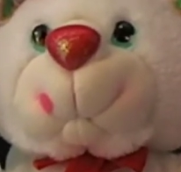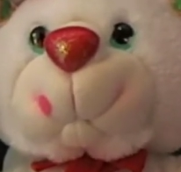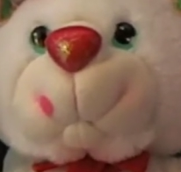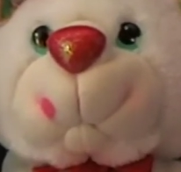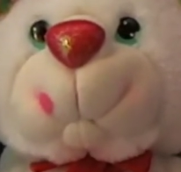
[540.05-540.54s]

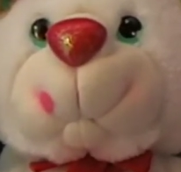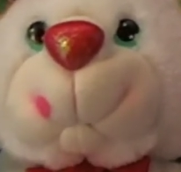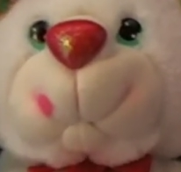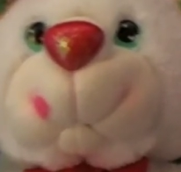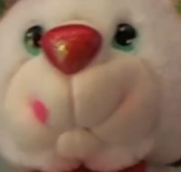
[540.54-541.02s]
for the
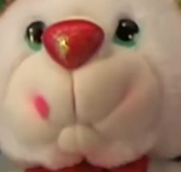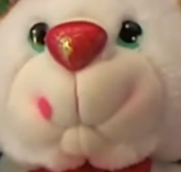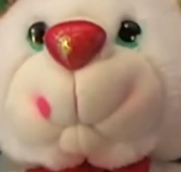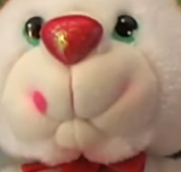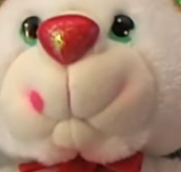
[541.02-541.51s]
upcoming
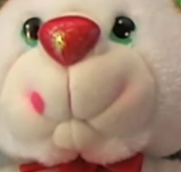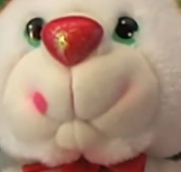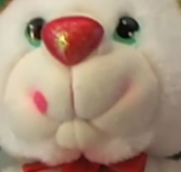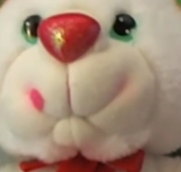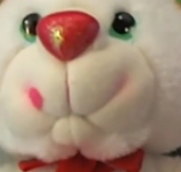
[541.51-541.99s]
holiday
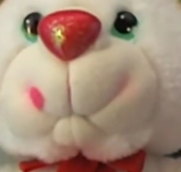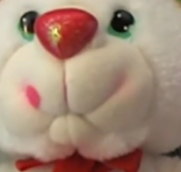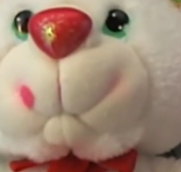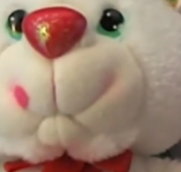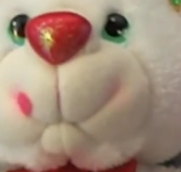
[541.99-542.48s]

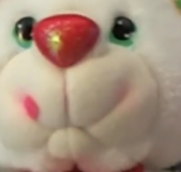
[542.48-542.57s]
season.